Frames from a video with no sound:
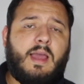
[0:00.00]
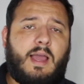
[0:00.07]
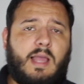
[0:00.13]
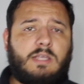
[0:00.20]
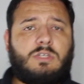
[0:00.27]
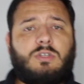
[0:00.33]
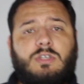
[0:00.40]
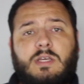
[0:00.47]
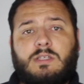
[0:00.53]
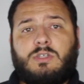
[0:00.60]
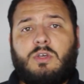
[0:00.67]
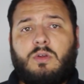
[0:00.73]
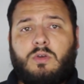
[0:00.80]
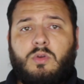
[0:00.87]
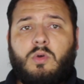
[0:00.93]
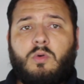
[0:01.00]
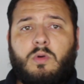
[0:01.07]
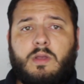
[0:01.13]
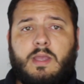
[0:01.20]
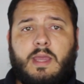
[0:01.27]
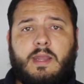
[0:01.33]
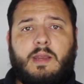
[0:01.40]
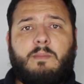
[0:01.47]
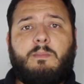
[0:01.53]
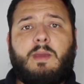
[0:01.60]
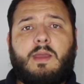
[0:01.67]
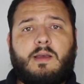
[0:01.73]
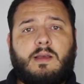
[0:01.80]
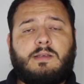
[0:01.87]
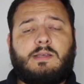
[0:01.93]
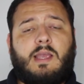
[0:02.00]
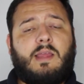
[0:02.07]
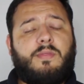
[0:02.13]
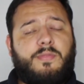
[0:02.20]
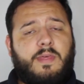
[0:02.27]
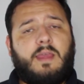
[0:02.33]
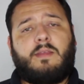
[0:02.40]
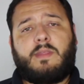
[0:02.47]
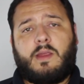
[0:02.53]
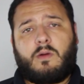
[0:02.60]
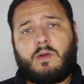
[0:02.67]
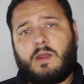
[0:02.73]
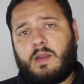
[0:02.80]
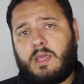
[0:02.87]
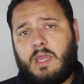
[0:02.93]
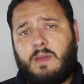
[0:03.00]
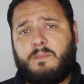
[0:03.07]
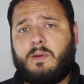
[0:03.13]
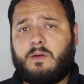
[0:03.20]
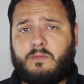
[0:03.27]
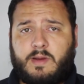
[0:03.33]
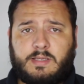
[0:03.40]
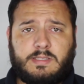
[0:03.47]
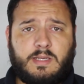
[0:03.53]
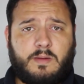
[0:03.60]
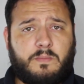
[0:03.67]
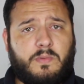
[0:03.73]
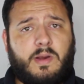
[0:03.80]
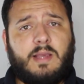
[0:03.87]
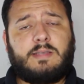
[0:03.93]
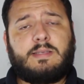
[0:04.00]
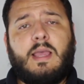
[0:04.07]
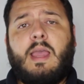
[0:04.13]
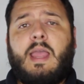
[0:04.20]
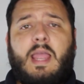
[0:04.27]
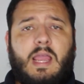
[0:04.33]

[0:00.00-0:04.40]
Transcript: I suggest you do get them, because I think they're gonna keep on rising in price